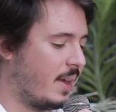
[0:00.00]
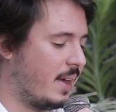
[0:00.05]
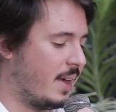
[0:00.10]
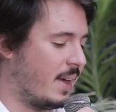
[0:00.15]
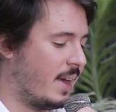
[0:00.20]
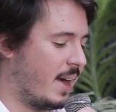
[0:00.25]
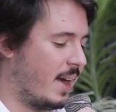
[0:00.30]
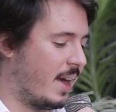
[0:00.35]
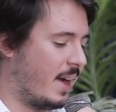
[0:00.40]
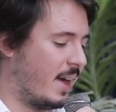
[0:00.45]

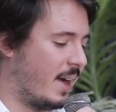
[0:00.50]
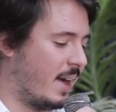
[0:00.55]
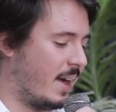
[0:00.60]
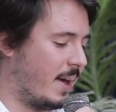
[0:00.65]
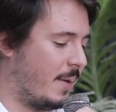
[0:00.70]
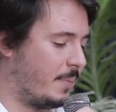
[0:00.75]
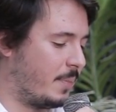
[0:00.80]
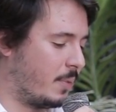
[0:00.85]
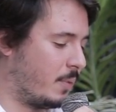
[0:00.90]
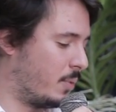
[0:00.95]

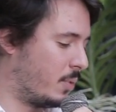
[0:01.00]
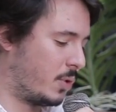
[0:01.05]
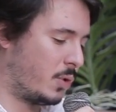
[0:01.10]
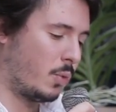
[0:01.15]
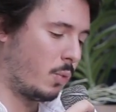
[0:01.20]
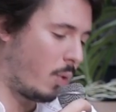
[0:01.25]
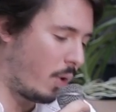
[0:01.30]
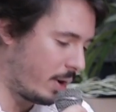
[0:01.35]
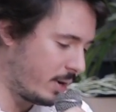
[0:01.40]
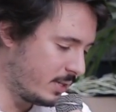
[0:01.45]
Um,
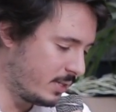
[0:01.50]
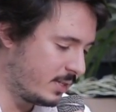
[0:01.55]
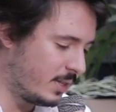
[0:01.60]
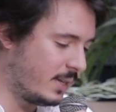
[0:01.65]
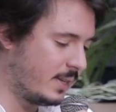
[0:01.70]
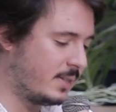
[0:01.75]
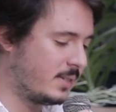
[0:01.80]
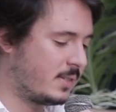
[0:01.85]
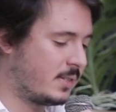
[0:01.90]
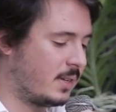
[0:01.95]
to what is
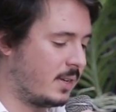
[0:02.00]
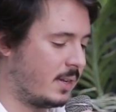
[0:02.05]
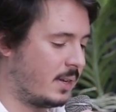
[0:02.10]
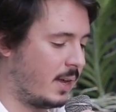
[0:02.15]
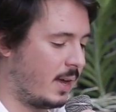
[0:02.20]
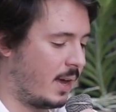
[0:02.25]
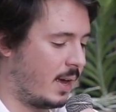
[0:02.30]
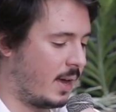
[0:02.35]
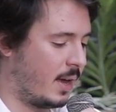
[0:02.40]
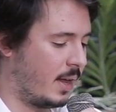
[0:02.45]

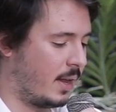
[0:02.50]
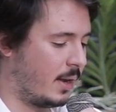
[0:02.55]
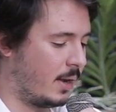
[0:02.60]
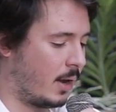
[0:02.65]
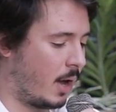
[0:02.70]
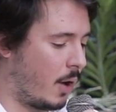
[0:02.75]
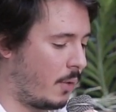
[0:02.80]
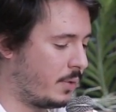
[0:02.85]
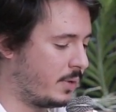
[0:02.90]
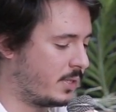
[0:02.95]
delisted
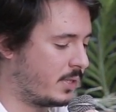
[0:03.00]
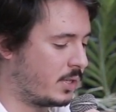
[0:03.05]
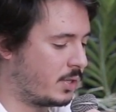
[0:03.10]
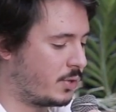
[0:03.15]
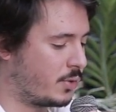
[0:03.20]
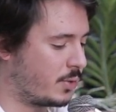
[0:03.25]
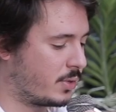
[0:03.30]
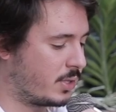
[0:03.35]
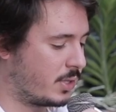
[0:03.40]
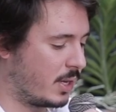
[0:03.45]
and how is the
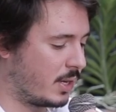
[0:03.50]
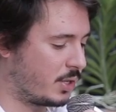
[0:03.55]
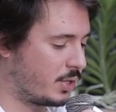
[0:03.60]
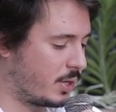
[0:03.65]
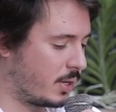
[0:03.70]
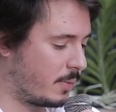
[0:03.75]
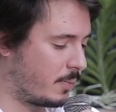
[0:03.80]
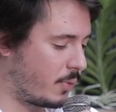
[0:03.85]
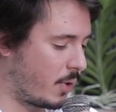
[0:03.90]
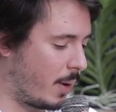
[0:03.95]

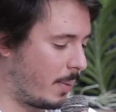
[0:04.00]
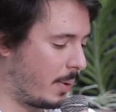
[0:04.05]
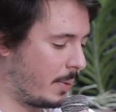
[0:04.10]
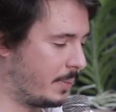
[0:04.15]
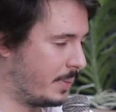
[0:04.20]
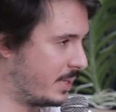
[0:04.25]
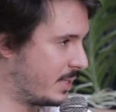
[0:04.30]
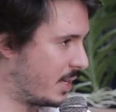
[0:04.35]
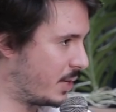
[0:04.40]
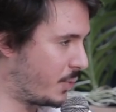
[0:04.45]
jurisdiction
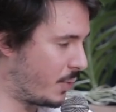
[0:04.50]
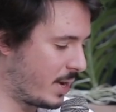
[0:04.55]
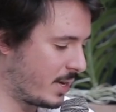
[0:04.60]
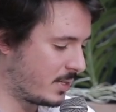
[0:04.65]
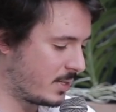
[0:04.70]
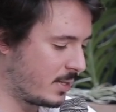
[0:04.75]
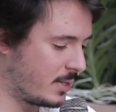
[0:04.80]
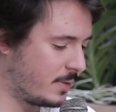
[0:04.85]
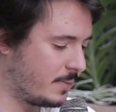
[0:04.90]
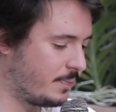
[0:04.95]
problem is
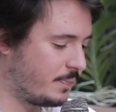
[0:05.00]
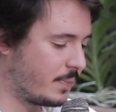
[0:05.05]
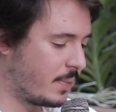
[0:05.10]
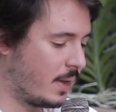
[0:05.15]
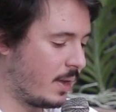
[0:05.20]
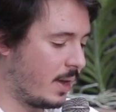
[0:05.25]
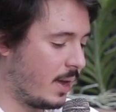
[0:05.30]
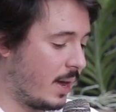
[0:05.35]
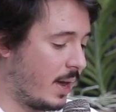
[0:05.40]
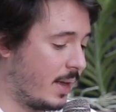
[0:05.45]
addressed,
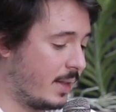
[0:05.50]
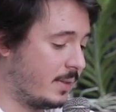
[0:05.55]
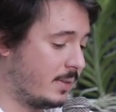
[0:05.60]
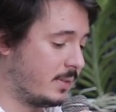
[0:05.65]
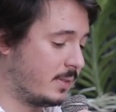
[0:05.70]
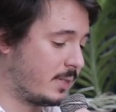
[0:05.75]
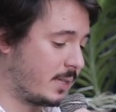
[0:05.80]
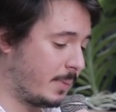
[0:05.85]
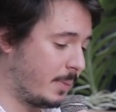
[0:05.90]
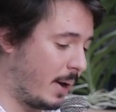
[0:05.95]

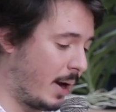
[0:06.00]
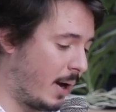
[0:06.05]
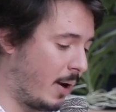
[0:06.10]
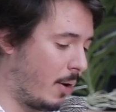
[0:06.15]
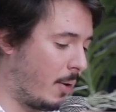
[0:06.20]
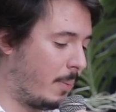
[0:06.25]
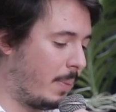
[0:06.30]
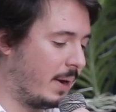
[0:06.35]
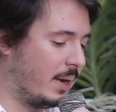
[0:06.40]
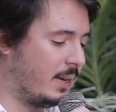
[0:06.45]
and
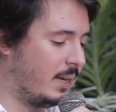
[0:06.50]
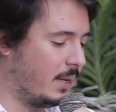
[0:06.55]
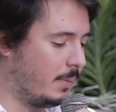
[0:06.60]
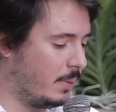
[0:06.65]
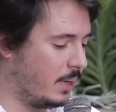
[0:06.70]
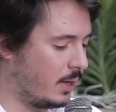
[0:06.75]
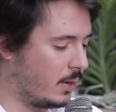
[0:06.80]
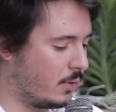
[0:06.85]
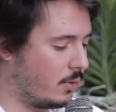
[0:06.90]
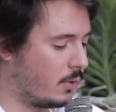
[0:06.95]
somehow by
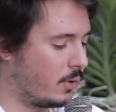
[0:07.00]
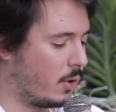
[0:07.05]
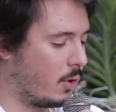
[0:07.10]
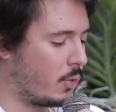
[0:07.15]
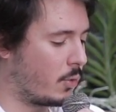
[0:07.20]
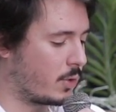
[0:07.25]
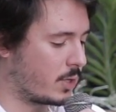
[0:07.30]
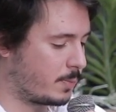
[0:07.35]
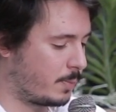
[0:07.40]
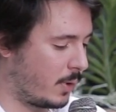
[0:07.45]
deeming
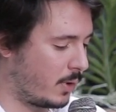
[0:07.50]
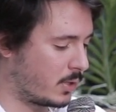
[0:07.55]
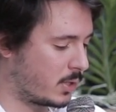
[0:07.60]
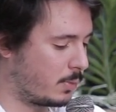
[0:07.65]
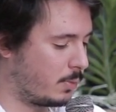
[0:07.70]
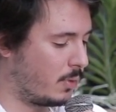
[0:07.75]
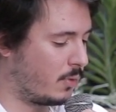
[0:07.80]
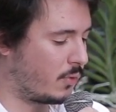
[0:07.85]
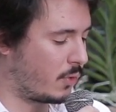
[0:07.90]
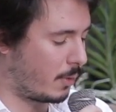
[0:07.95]
Google
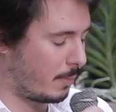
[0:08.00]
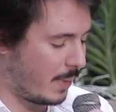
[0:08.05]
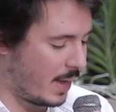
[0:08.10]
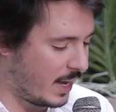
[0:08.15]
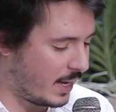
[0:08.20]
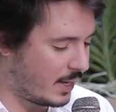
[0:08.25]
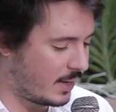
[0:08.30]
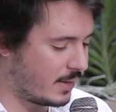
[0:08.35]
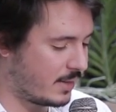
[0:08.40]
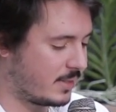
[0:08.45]
responsible for
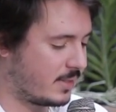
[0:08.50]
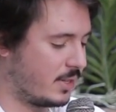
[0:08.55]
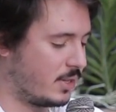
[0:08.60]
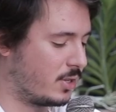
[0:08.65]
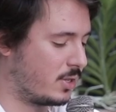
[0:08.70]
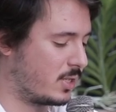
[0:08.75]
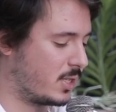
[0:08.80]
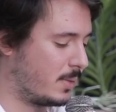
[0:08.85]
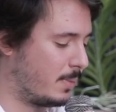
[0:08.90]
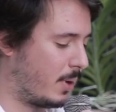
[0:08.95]
making
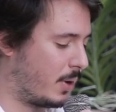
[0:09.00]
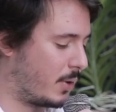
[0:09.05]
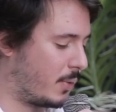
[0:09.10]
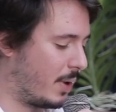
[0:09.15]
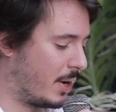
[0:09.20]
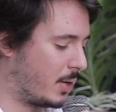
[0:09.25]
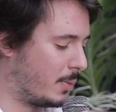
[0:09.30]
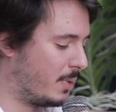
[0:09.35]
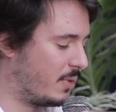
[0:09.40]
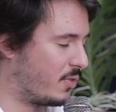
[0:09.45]
decisions about the
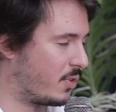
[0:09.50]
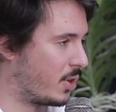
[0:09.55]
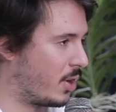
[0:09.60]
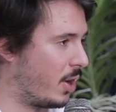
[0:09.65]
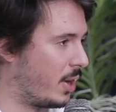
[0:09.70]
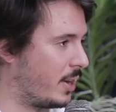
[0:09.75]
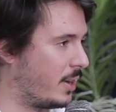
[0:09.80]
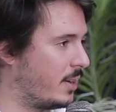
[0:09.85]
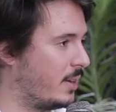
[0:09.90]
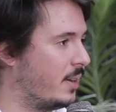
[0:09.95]
right to be
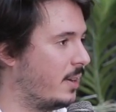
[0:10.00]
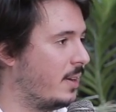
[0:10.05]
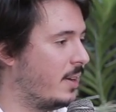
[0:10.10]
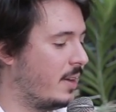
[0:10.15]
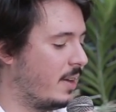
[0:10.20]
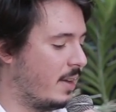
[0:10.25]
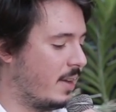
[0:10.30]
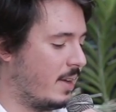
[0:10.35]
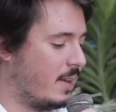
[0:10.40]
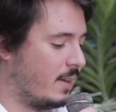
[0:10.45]
forgotten,
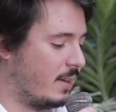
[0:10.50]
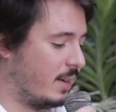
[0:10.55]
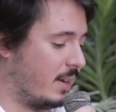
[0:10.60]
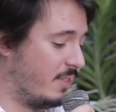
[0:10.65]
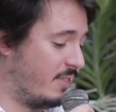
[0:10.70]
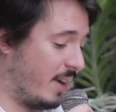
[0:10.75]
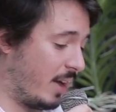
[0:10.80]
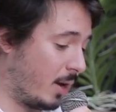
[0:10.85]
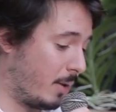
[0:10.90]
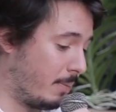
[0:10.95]
the
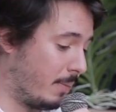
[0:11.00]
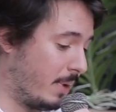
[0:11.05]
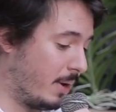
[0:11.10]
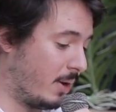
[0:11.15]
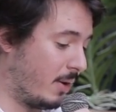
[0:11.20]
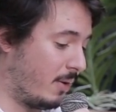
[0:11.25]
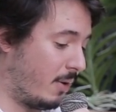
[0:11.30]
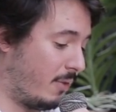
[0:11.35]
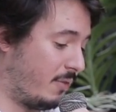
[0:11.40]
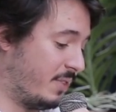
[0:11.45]

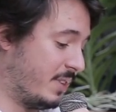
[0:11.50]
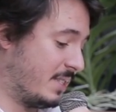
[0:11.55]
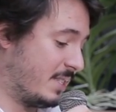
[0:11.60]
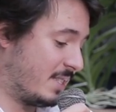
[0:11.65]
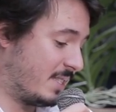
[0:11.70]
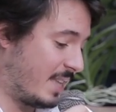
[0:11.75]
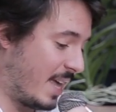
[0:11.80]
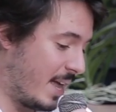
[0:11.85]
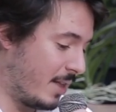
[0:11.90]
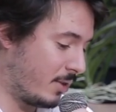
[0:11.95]
development of its
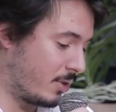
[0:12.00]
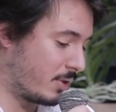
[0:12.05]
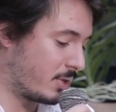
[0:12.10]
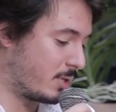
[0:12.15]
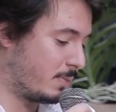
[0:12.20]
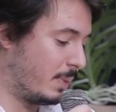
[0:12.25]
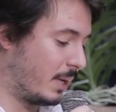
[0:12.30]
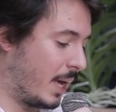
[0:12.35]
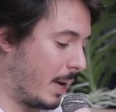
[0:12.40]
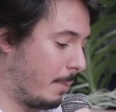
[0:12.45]

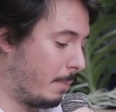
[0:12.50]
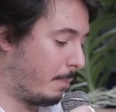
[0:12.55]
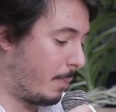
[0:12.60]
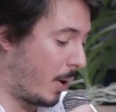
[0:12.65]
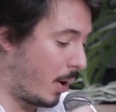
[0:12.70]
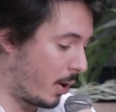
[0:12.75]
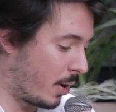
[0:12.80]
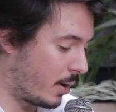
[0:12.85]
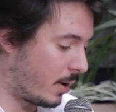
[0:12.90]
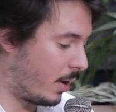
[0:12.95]
standards became
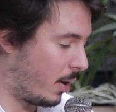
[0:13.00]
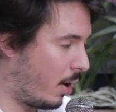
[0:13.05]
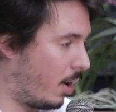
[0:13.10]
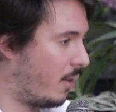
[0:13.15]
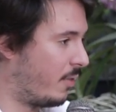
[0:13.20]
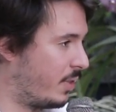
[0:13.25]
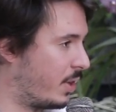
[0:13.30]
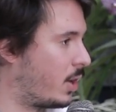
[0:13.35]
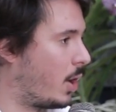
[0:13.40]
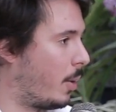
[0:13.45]
part
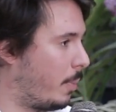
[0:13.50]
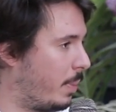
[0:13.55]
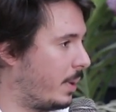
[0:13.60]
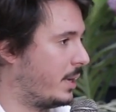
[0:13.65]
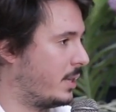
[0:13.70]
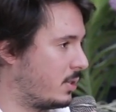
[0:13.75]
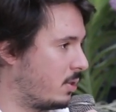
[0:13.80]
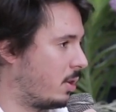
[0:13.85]
of the company's